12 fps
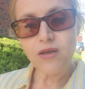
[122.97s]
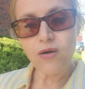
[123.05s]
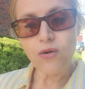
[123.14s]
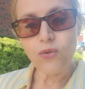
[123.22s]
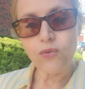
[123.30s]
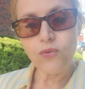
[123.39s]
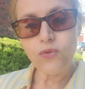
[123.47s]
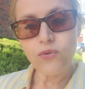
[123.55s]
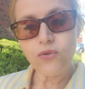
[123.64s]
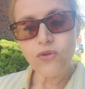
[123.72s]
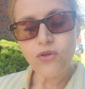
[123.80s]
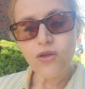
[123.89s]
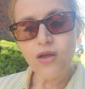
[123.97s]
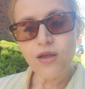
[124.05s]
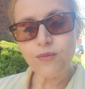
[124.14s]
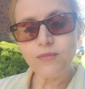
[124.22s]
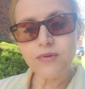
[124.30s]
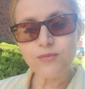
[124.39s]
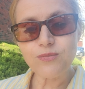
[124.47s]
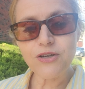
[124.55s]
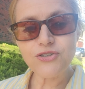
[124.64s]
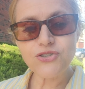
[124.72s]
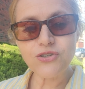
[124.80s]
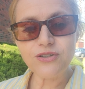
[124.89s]
Oh, I'm, I'm
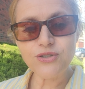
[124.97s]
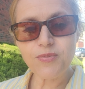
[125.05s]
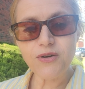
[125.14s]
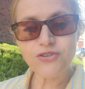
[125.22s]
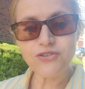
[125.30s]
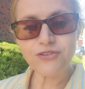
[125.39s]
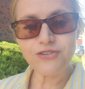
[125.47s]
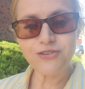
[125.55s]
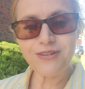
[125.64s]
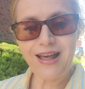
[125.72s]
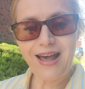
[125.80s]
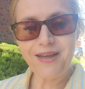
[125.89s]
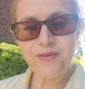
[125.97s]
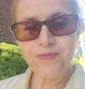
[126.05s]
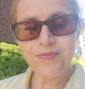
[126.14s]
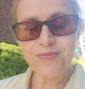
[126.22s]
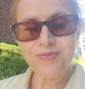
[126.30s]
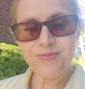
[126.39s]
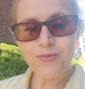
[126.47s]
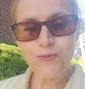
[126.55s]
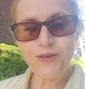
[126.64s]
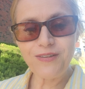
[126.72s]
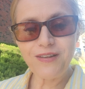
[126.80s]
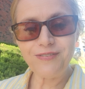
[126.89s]
not sure this person will do that.
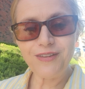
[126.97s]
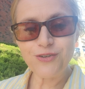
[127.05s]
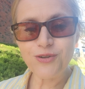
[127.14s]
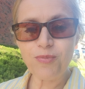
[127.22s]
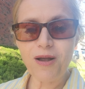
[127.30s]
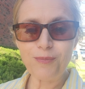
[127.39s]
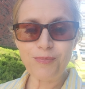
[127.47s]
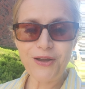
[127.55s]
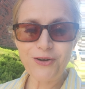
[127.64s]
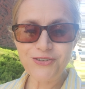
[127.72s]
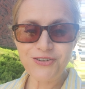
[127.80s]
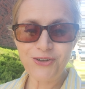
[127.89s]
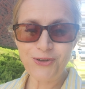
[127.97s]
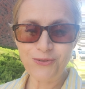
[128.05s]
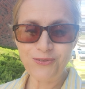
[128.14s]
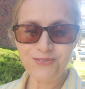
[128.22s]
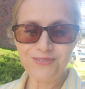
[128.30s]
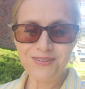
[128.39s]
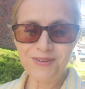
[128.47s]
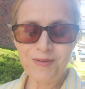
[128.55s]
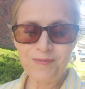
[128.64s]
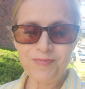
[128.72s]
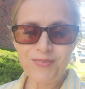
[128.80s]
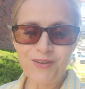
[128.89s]
Well, then there's a problem there too.
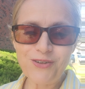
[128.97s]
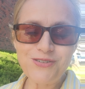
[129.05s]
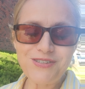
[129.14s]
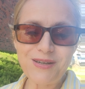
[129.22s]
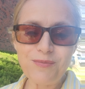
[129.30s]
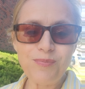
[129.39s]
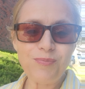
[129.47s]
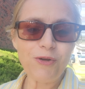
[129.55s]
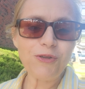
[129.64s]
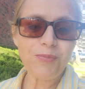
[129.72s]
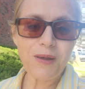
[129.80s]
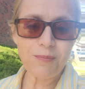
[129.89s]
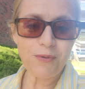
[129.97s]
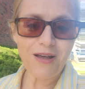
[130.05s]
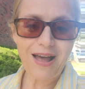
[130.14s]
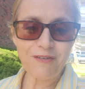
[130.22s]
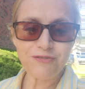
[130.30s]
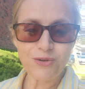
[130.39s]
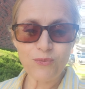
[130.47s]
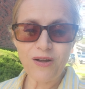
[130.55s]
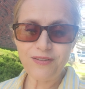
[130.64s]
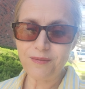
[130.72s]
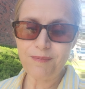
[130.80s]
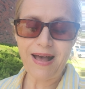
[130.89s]
You see, both people have to
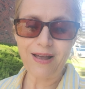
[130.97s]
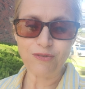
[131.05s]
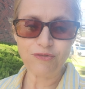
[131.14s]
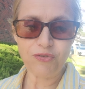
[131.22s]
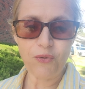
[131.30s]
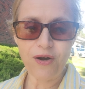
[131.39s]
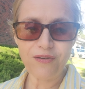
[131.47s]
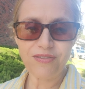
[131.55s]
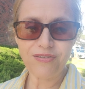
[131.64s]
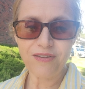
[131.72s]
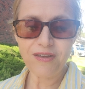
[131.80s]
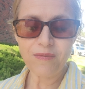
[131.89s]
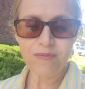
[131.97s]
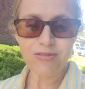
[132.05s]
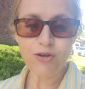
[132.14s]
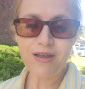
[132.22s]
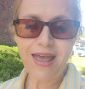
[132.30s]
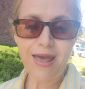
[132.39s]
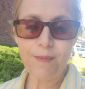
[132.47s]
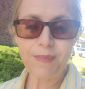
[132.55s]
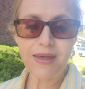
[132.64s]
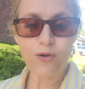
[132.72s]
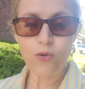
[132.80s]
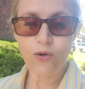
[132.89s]
want the back and forth. There can't
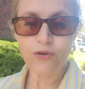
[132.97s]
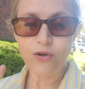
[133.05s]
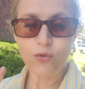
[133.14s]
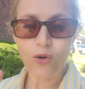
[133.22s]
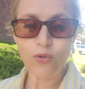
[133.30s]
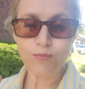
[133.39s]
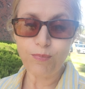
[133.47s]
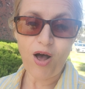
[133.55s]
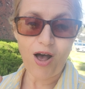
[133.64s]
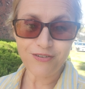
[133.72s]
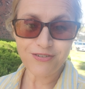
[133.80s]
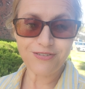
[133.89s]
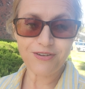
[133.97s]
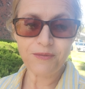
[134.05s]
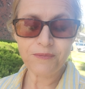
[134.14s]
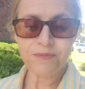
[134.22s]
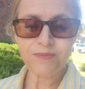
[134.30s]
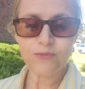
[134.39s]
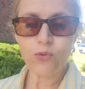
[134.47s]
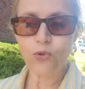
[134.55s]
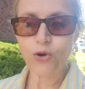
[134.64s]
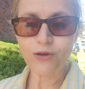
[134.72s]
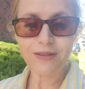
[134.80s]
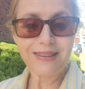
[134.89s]
be a quote unquote boss
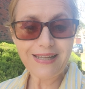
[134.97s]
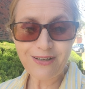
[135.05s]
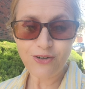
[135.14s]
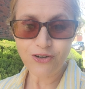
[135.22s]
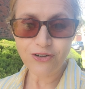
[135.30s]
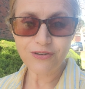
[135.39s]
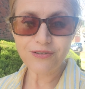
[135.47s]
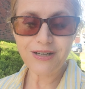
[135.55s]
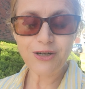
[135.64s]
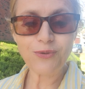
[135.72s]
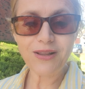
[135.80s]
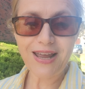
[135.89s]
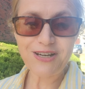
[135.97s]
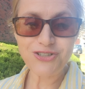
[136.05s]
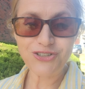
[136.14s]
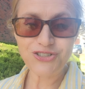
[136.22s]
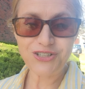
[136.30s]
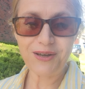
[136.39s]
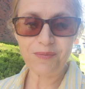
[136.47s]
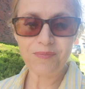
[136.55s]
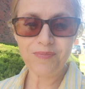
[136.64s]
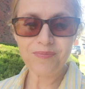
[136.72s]
or leader in a relationship.